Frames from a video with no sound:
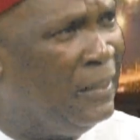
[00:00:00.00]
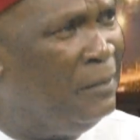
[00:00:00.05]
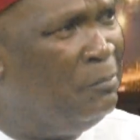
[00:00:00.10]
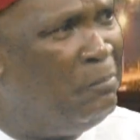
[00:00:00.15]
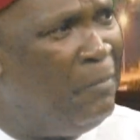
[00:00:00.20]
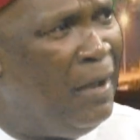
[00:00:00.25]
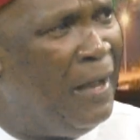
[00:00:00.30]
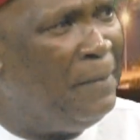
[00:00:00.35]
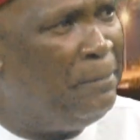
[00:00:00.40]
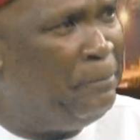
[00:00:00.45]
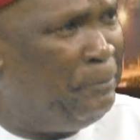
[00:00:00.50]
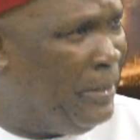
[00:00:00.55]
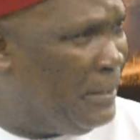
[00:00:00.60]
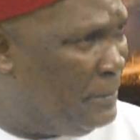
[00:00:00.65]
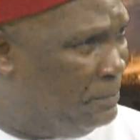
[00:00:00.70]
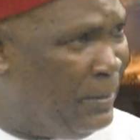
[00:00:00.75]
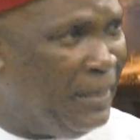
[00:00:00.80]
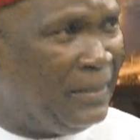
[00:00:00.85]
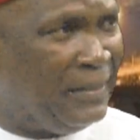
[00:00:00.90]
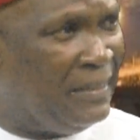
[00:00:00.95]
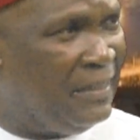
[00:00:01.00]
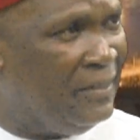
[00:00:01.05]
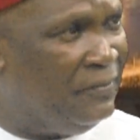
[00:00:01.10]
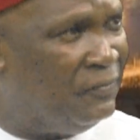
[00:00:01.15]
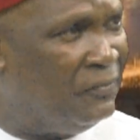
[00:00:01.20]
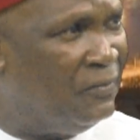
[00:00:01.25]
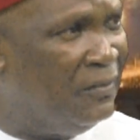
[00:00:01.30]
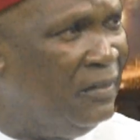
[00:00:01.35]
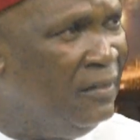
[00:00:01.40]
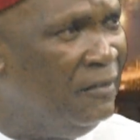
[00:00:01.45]
in my perspective,
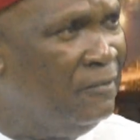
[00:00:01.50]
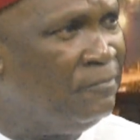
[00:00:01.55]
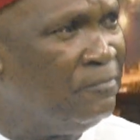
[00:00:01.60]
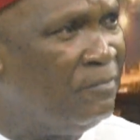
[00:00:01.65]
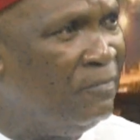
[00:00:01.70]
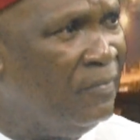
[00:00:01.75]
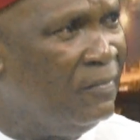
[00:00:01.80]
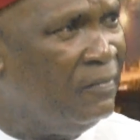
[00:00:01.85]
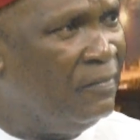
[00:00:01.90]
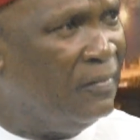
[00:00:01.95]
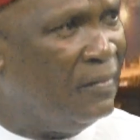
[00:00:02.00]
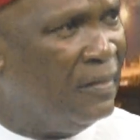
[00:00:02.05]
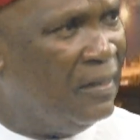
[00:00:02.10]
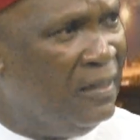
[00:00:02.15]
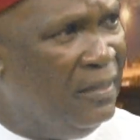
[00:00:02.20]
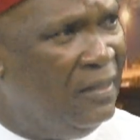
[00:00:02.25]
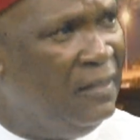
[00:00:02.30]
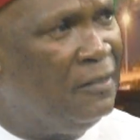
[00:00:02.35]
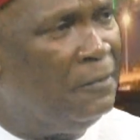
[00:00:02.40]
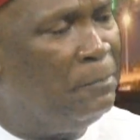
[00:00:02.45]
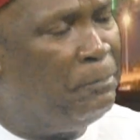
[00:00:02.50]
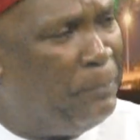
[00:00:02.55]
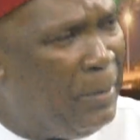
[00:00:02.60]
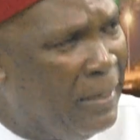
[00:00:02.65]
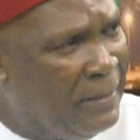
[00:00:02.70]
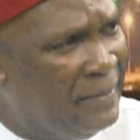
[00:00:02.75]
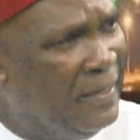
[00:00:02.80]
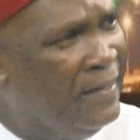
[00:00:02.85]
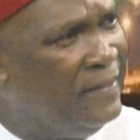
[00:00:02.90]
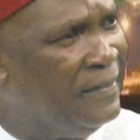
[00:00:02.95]
is
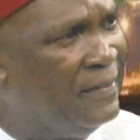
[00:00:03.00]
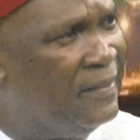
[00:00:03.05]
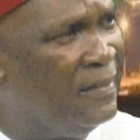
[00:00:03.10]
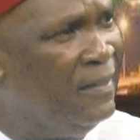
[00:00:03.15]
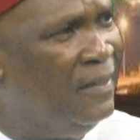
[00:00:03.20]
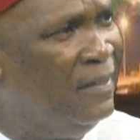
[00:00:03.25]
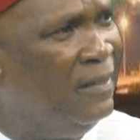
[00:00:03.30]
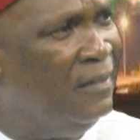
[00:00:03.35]
patience.